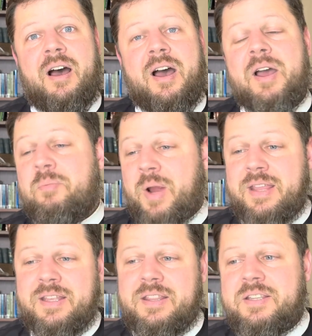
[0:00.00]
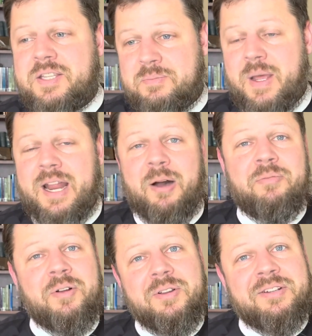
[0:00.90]
Uh, I pray that this has been
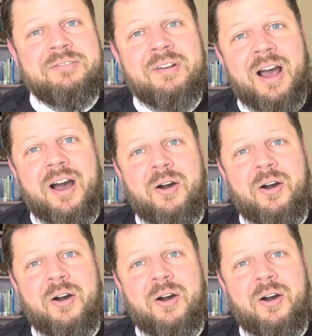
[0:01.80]
helpful and uh,